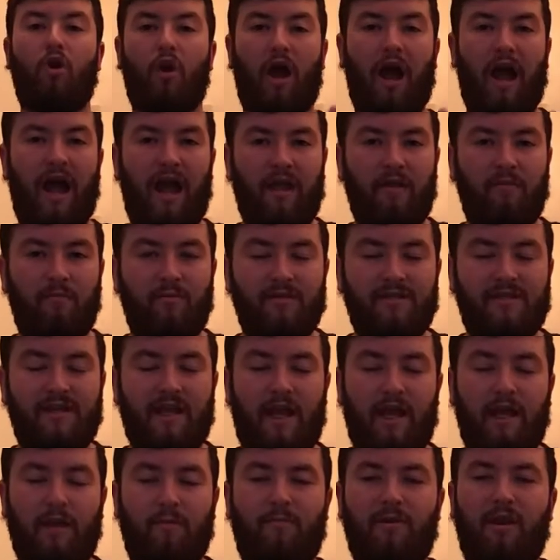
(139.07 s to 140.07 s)
I must
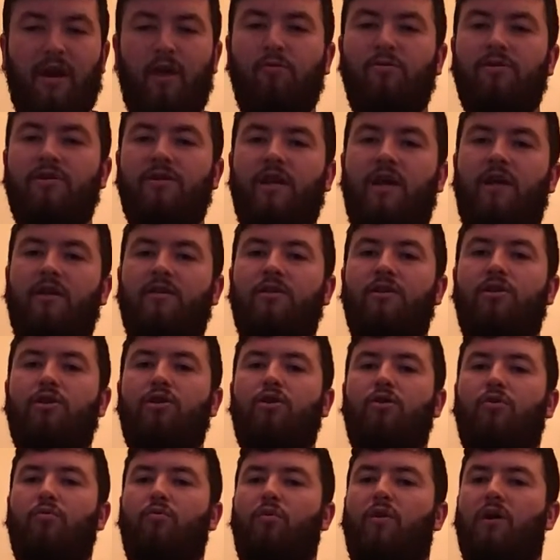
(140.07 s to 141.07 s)
I am now setting
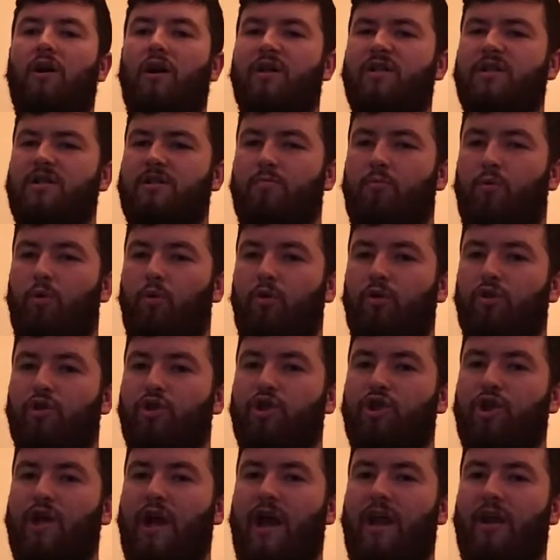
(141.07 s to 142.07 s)
you a small
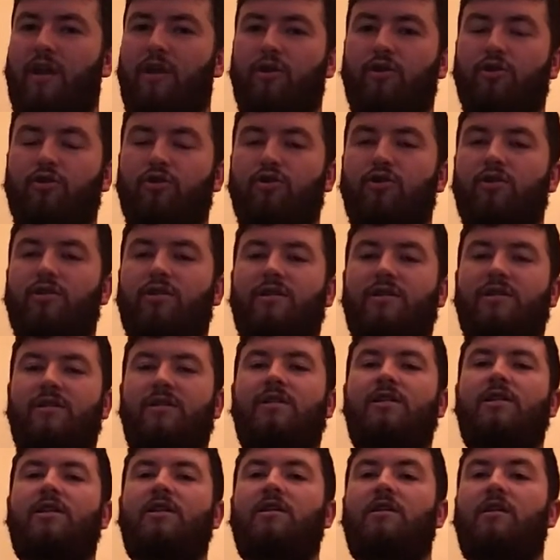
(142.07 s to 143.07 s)
challenge to
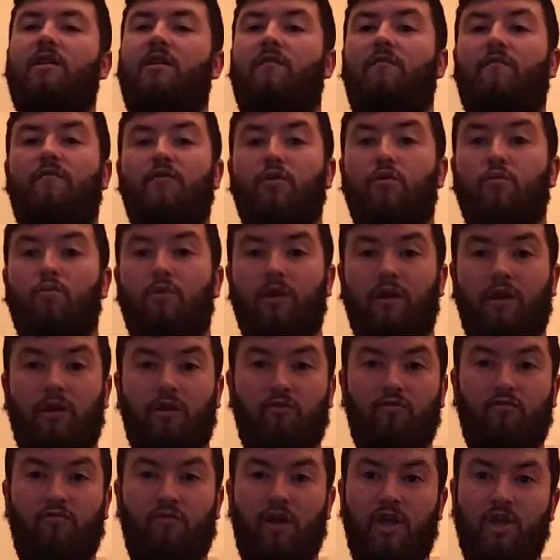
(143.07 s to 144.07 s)
see if you can
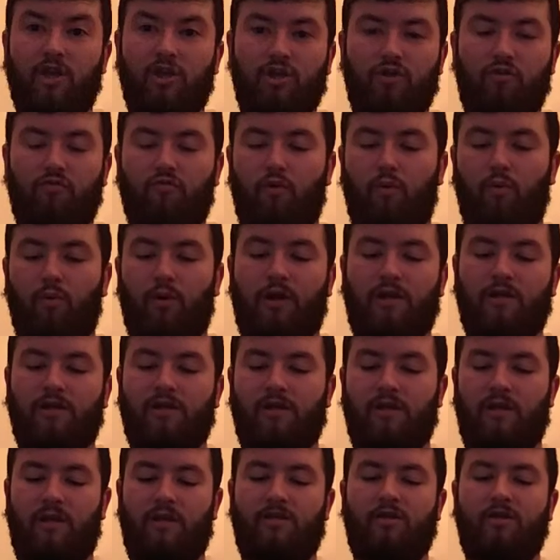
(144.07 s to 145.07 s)
create your own
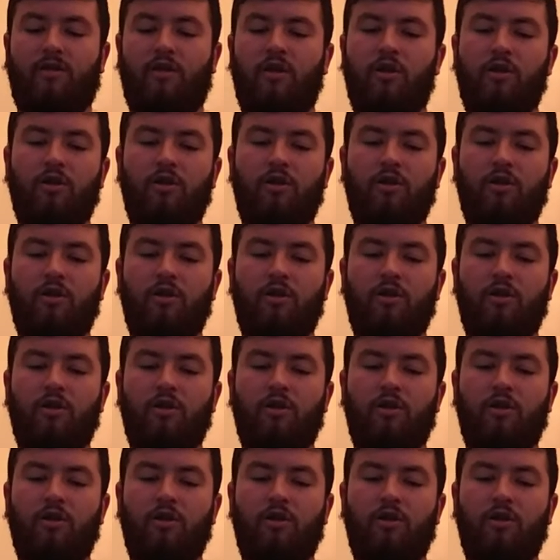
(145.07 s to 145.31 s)
ideas.